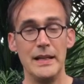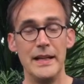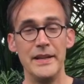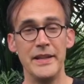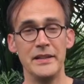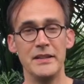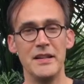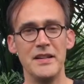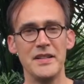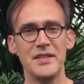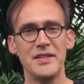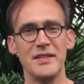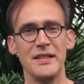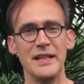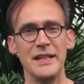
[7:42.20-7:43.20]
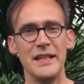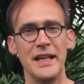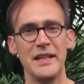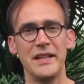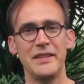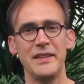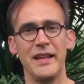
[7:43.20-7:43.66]
And then lastly, the
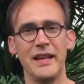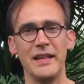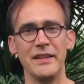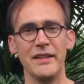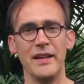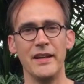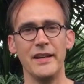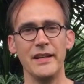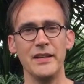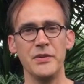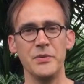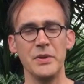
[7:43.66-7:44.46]
other thing that is